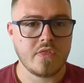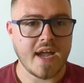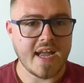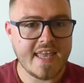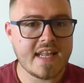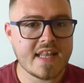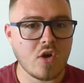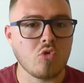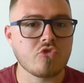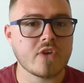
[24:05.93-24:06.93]
That healing
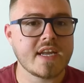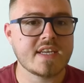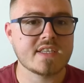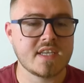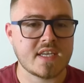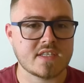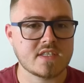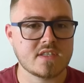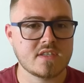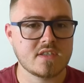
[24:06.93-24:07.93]
already
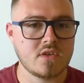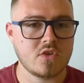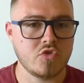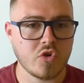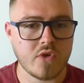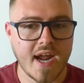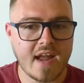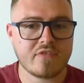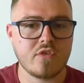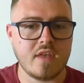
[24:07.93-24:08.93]
exists. You don't
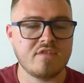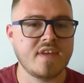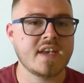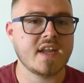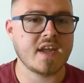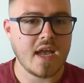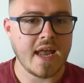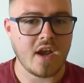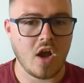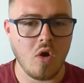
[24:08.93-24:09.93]
have to invent it.
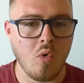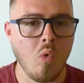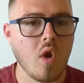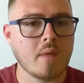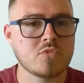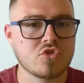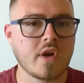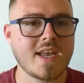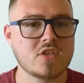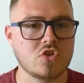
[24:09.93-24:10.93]
And all I'm
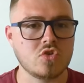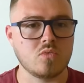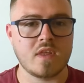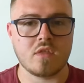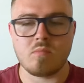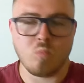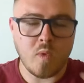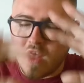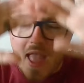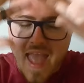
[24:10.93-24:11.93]
trying to do
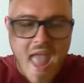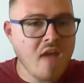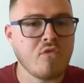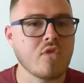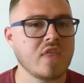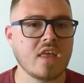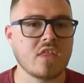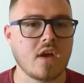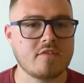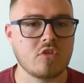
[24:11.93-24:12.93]
with everything
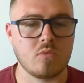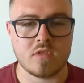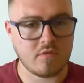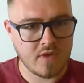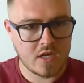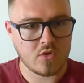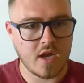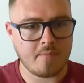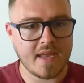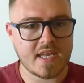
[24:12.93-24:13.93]
that I do, with the video that
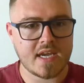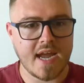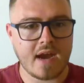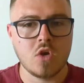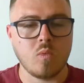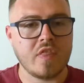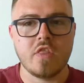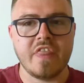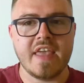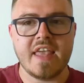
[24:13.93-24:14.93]
I'm making now,
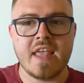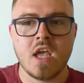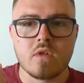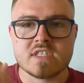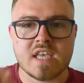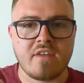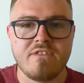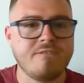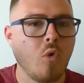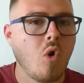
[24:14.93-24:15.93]
with the, say,
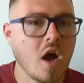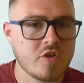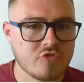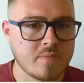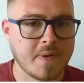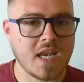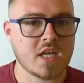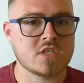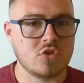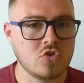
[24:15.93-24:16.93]
400
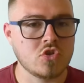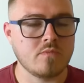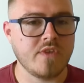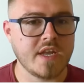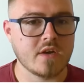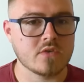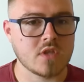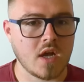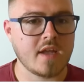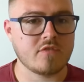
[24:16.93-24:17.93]
plus YouTube videos
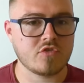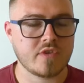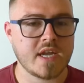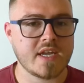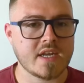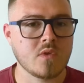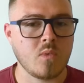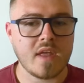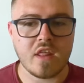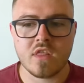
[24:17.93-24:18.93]
that I have created,
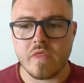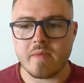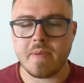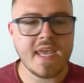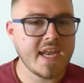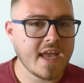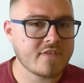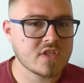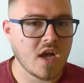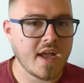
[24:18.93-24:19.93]
with the
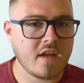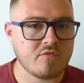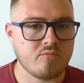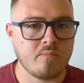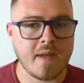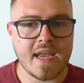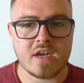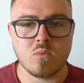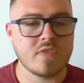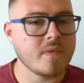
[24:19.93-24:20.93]
PDFs that I have made,
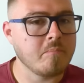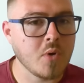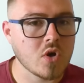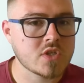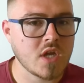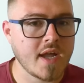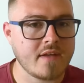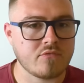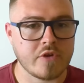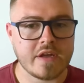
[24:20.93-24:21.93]
with the books that I
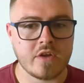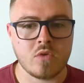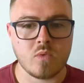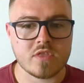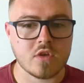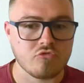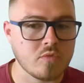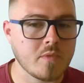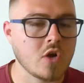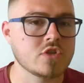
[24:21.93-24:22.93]
have written, with the
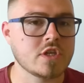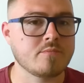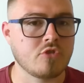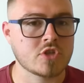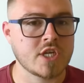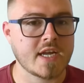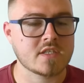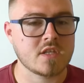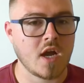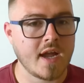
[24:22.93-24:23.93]
group coaching projects
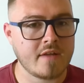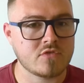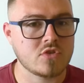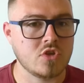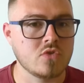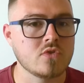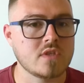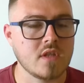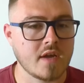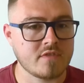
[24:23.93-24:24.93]
that I have used,
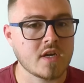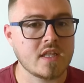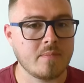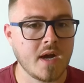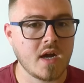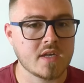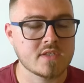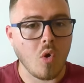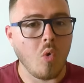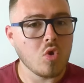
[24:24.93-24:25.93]
that I've done in the
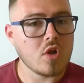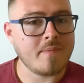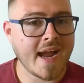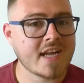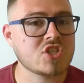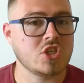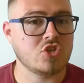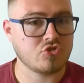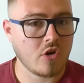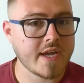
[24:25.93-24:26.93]
past, all I'm actually
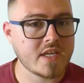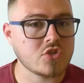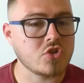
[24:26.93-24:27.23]
trying to